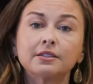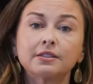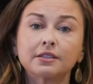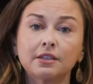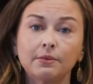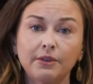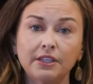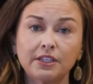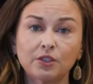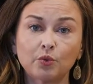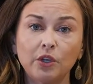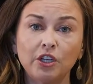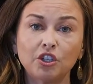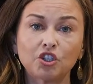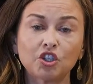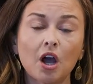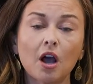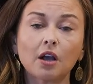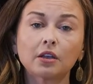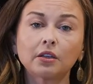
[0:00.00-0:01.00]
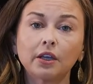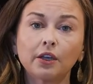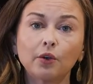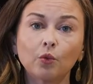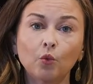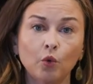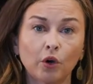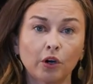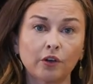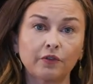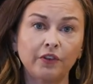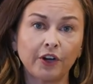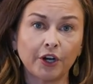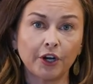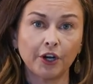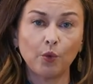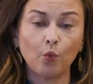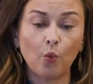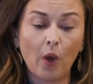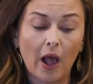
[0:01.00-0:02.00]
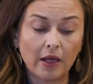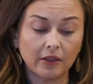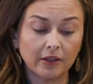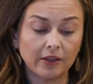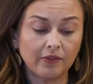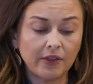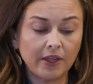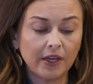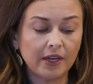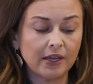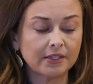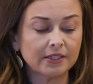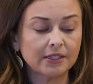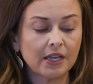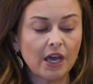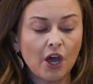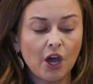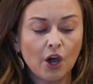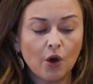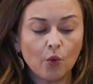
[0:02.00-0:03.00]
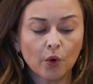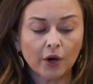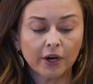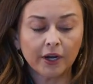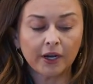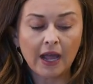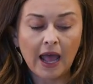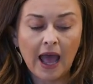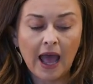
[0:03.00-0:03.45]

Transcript: semi-sweet chocolate work very well in this. We're gonna